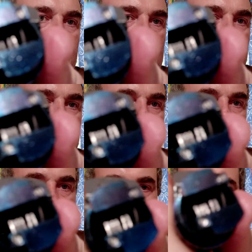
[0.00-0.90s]
You can see
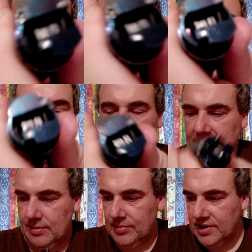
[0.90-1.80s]
the little gap
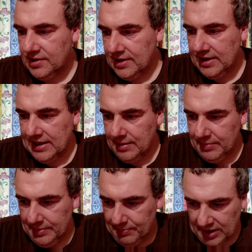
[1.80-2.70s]
there. I'm just going to get
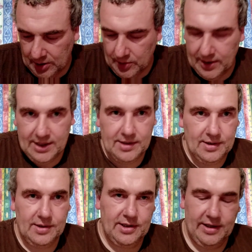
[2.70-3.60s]
my pliers
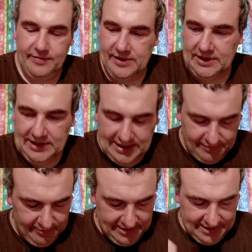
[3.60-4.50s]
and see if I can
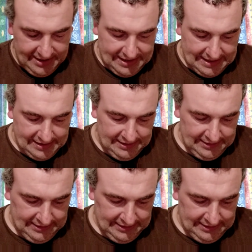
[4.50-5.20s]
get rid of that.